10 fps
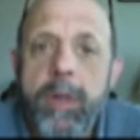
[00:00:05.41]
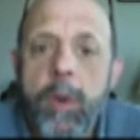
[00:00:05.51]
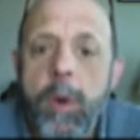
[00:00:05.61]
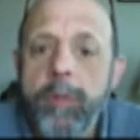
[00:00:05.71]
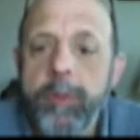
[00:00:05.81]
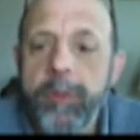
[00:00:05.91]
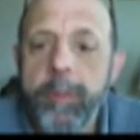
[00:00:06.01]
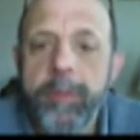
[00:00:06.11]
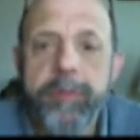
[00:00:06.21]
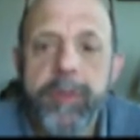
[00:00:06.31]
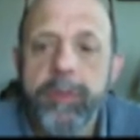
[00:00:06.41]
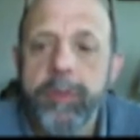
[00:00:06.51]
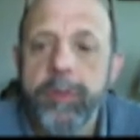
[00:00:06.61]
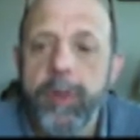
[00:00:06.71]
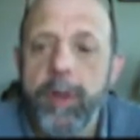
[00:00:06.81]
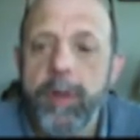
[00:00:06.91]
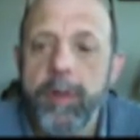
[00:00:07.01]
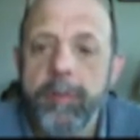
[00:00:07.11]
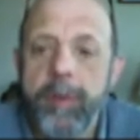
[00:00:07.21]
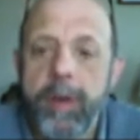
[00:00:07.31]
going to go over some of the features
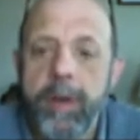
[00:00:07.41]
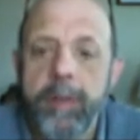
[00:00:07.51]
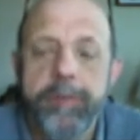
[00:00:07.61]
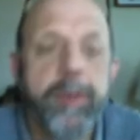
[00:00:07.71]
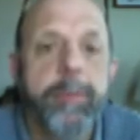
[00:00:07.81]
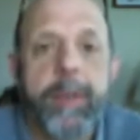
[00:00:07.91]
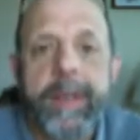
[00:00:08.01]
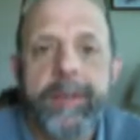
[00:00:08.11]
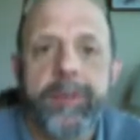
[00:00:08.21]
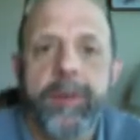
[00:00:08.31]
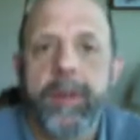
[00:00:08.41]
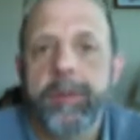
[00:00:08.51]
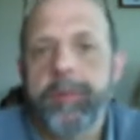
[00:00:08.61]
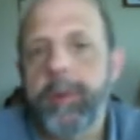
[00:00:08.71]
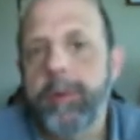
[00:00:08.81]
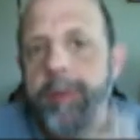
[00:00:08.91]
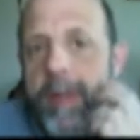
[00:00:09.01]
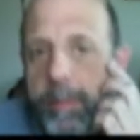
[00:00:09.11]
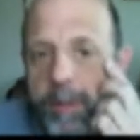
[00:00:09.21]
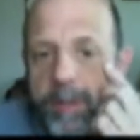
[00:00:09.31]
of Facebook Insights for your
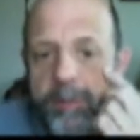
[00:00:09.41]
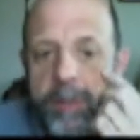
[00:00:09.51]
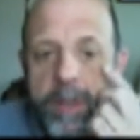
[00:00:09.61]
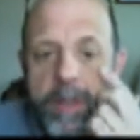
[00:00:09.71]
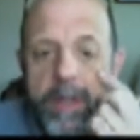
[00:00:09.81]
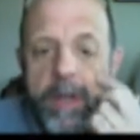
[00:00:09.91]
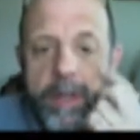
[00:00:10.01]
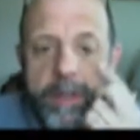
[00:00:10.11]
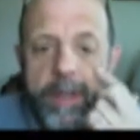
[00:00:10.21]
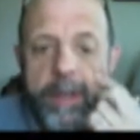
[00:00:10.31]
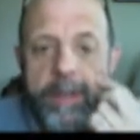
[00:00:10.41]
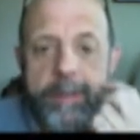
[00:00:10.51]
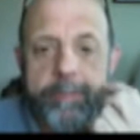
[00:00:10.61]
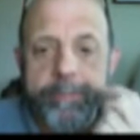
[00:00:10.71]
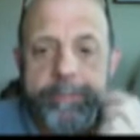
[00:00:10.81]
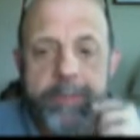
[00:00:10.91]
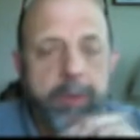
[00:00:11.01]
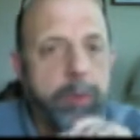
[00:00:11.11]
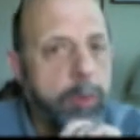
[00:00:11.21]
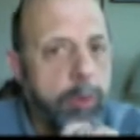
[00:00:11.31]
fan page. Um,
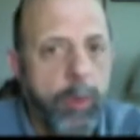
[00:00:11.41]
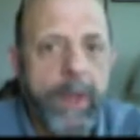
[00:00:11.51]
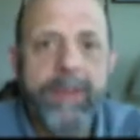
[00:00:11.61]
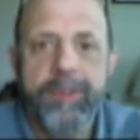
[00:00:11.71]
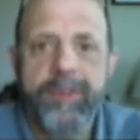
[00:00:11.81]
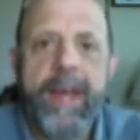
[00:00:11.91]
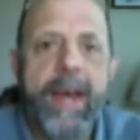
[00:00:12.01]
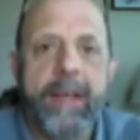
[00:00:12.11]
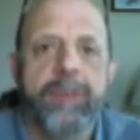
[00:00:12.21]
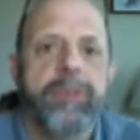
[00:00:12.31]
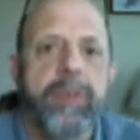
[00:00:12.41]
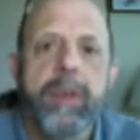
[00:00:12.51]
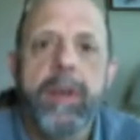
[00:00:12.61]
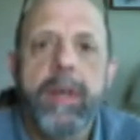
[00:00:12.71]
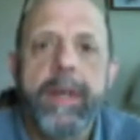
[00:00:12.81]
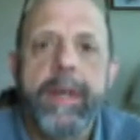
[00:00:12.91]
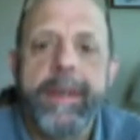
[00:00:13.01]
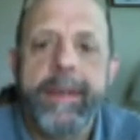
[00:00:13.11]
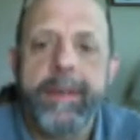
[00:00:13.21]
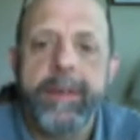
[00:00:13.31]
Great stats
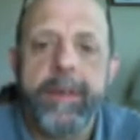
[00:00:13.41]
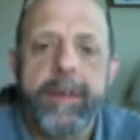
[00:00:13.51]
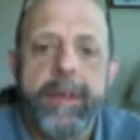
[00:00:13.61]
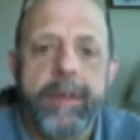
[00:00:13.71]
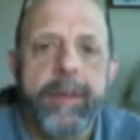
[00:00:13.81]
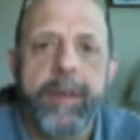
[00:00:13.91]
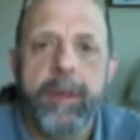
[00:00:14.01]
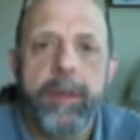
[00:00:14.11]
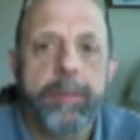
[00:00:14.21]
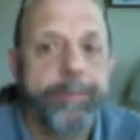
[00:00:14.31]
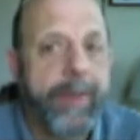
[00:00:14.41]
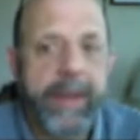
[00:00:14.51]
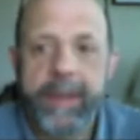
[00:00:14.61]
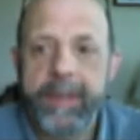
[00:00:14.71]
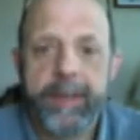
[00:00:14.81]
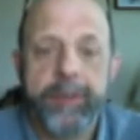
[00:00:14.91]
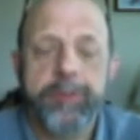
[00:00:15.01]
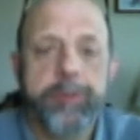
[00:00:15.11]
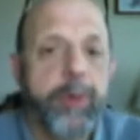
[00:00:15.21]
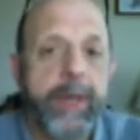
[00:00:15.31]
in there, and it's
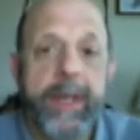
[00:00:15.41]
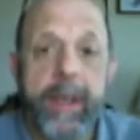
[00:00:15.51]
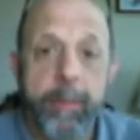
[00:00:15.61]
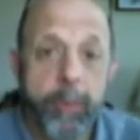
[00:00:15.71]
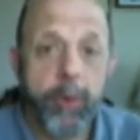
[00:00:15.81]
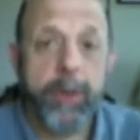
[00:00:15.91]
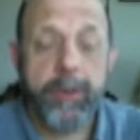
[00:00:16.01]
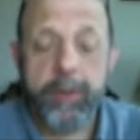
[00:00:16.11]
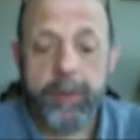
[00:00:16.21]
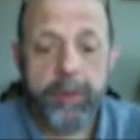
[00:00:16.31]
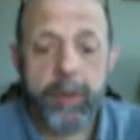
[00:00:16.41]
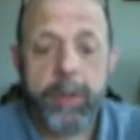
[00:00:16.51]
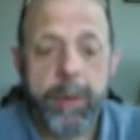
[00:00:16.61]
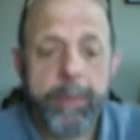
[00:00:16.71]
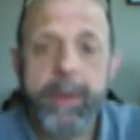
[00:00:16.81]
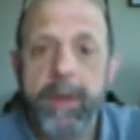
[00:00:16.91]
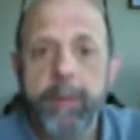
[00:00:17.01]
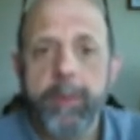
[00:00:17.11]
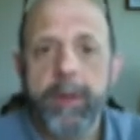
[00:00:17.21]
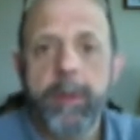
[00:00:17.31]
free. And boy, talk about being
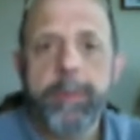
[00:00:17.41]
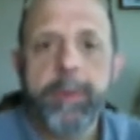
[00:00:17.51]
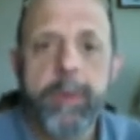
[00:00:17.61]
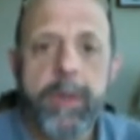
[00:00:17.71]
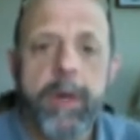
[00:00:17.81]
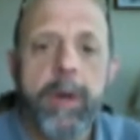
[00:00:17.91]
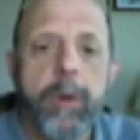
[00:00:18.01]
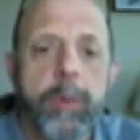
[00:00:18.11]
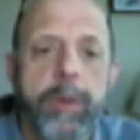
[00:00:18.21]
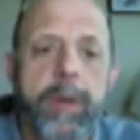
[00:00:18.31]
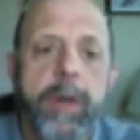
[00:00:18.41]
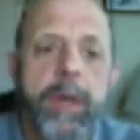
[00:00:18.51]
able to help you really hone